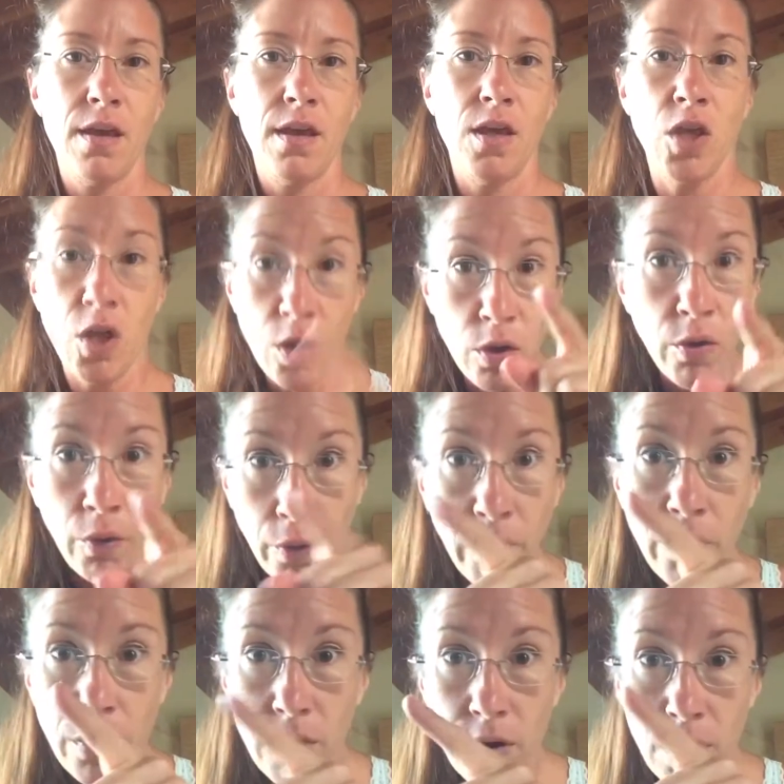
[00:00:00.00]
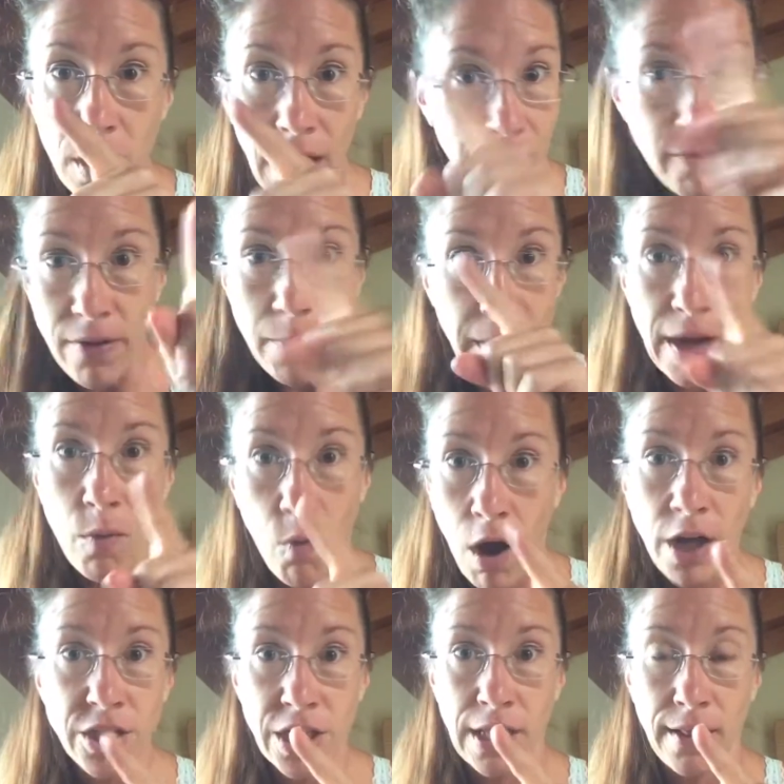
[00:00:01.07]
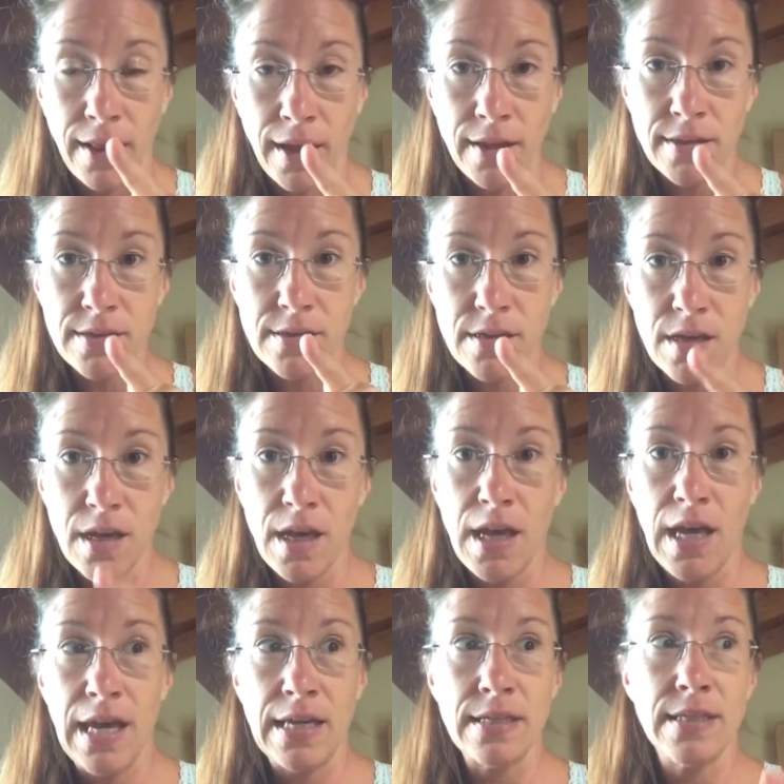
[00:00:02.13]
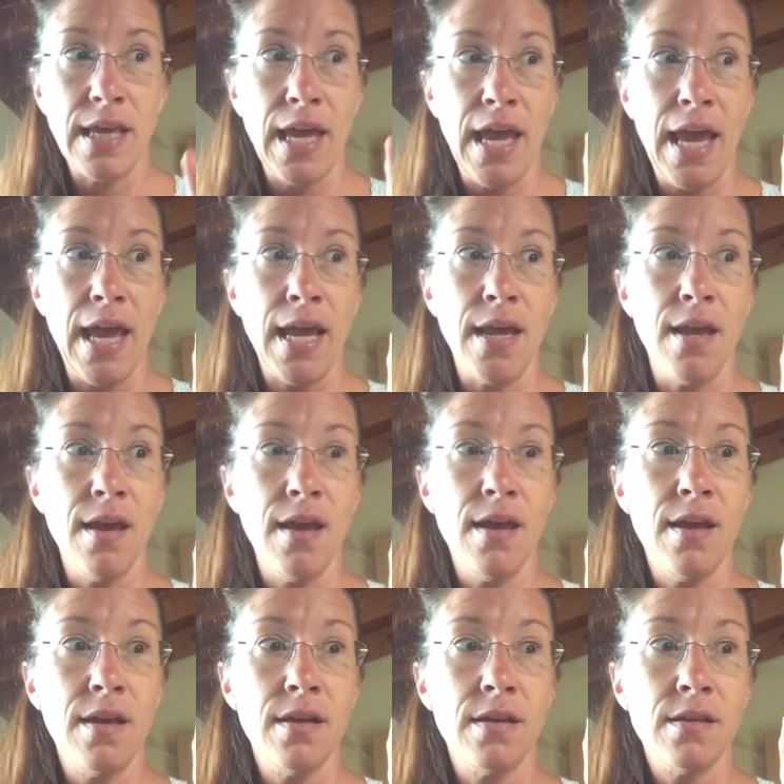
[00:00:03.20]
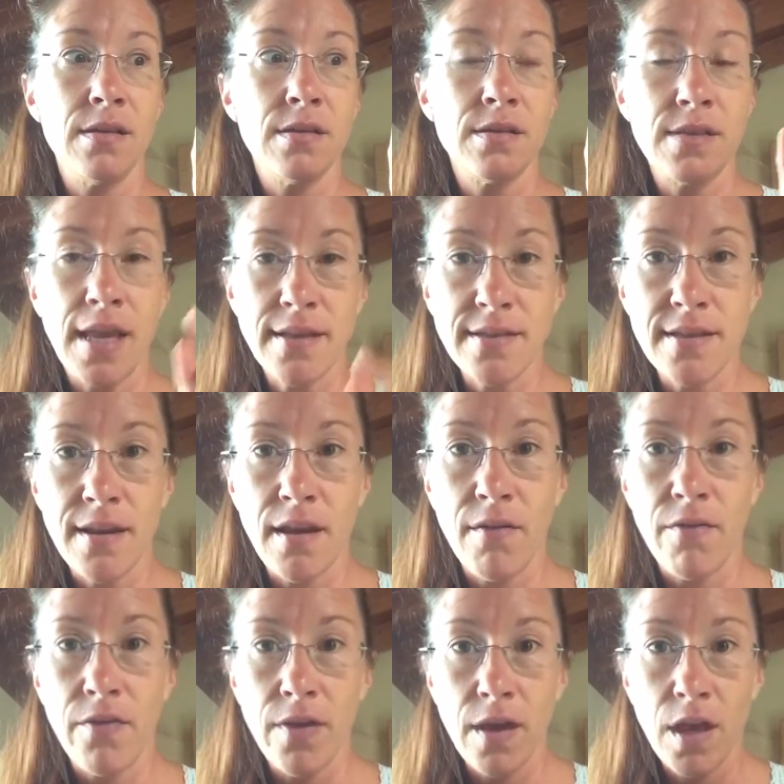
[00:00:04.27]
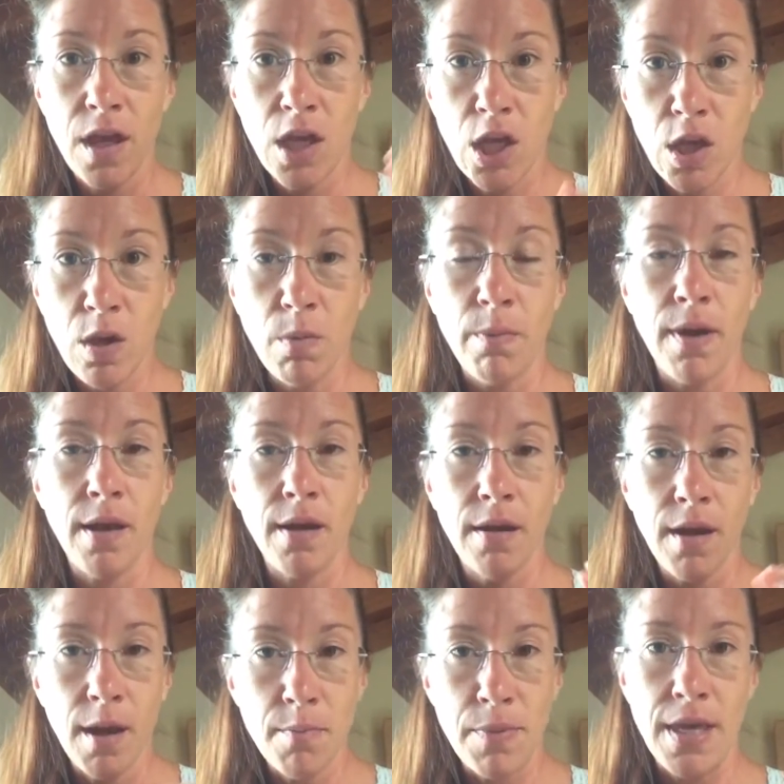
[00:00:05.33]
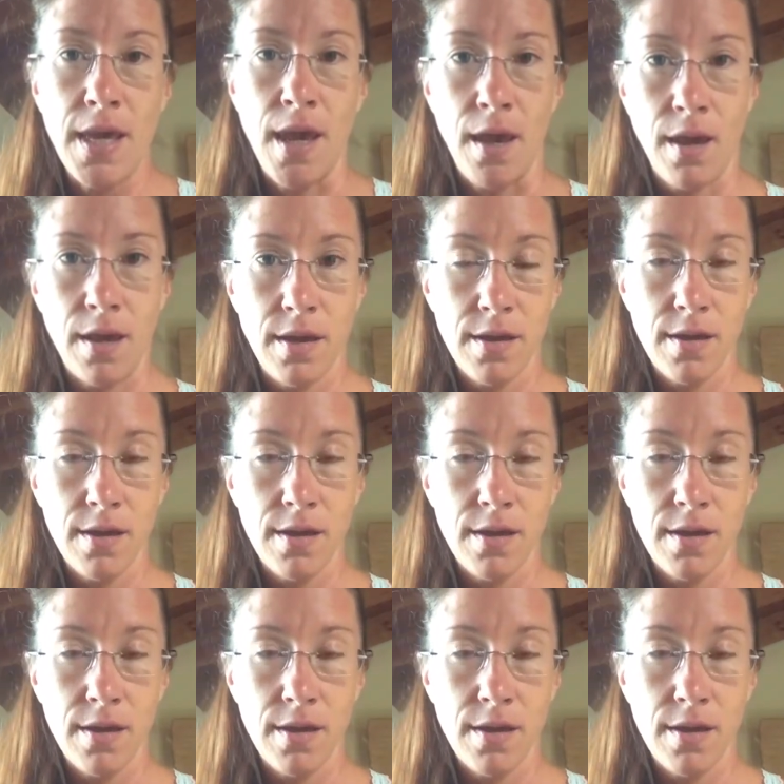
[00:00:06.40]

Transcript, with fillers: You, everybody watching this, is a sensitive human being,